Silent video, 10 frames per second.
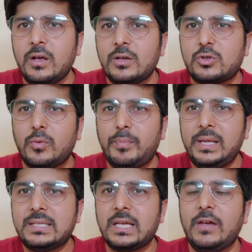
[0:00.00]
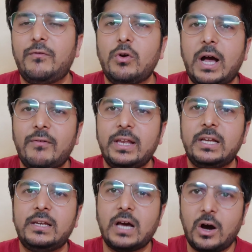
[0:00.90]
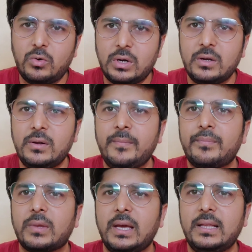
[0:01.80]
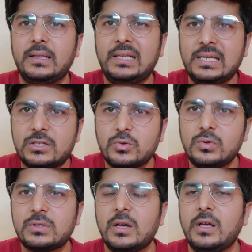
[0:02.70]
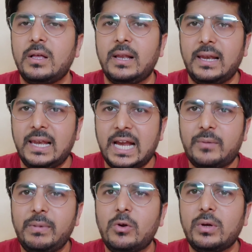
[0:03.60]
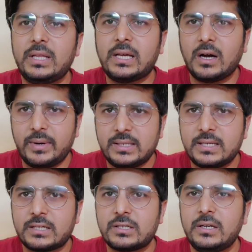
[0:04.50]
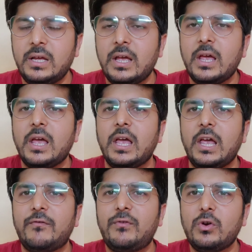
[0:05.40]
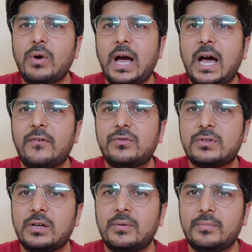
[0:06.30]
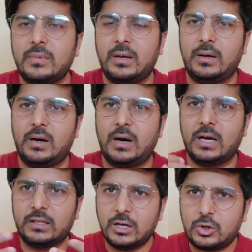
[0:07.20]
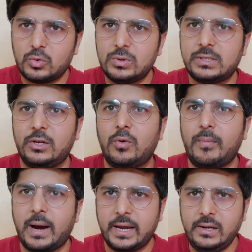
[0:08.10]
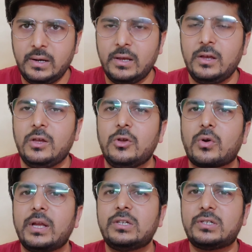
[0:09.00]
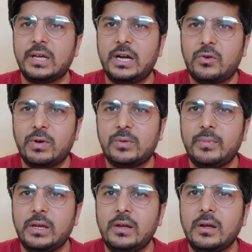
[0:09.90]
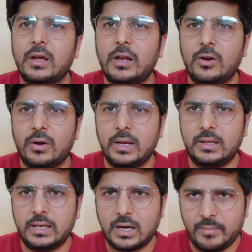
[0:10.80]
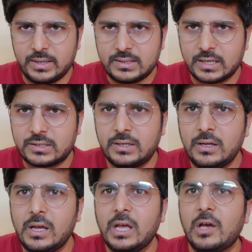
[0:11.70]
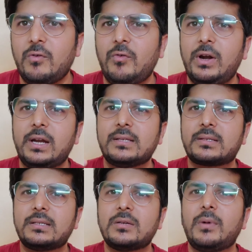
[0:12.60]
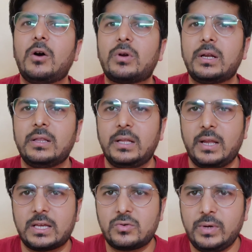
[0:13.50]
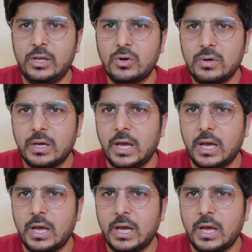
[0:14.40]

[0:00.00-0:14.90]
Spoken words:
So please, if you have any doubt in these tools, let me know in the comment section. If you have some other tools in your mind, you can share it with me in the comment section. We will discuss about it in the next video.